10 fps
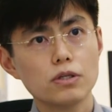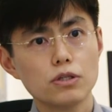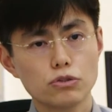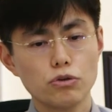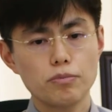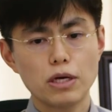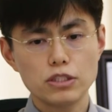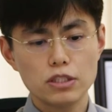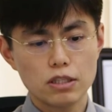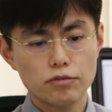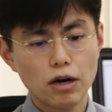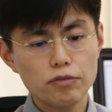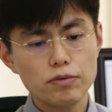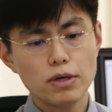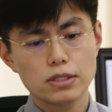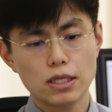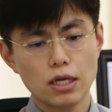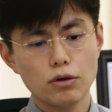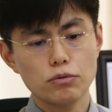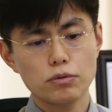So imagine that the valve leaflets are
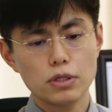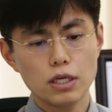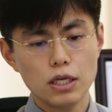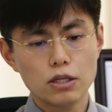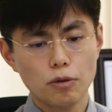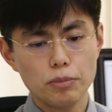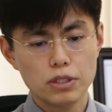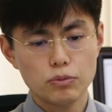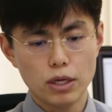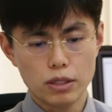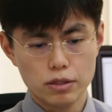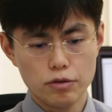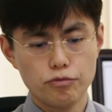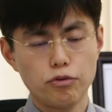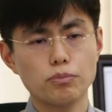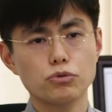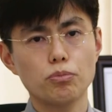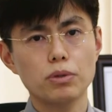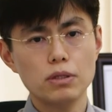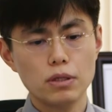now incompetent, where it flops
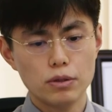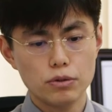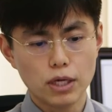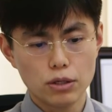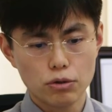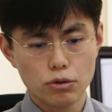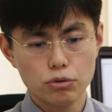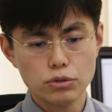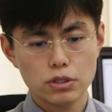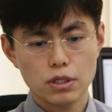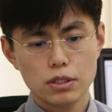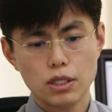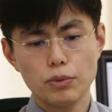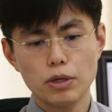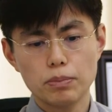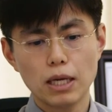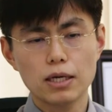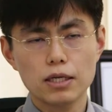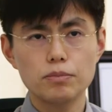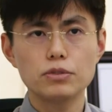open and you cannot close. Then we apply
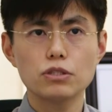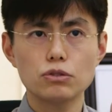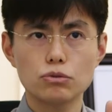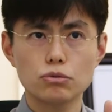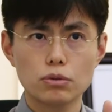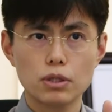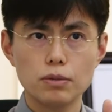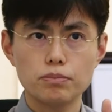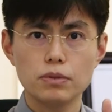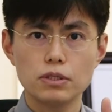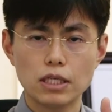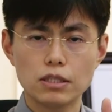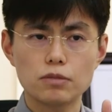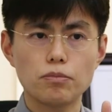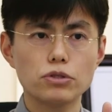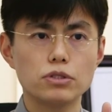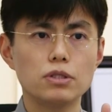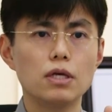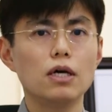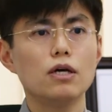a clip just to clip the center
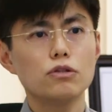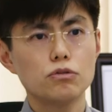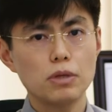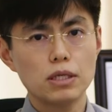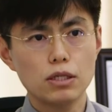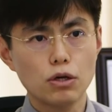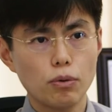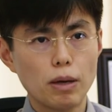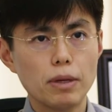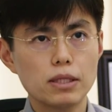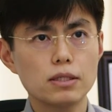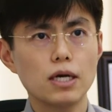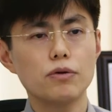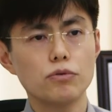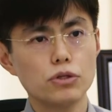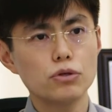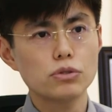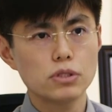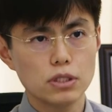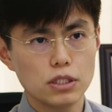portion to make it coag better and
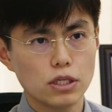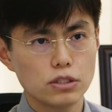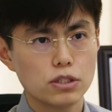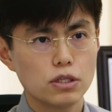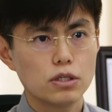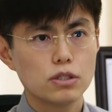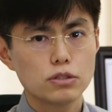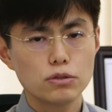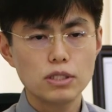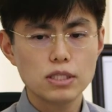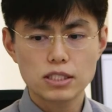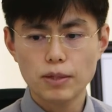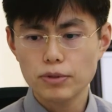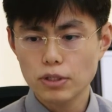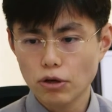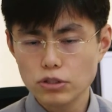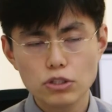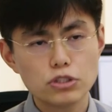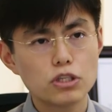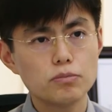reduce the leakage. So these are some of the
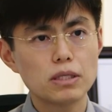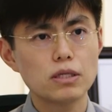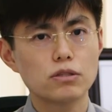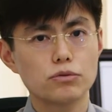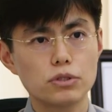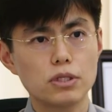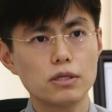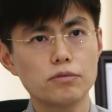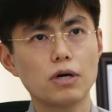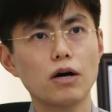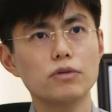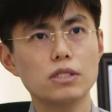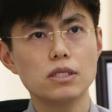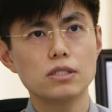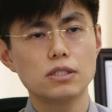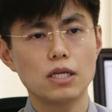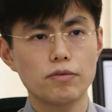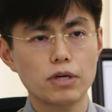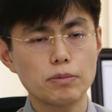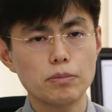non-surgical methods of treating valve diseases that
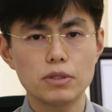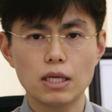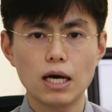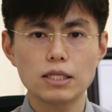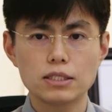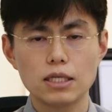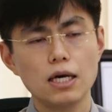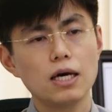have come up in the last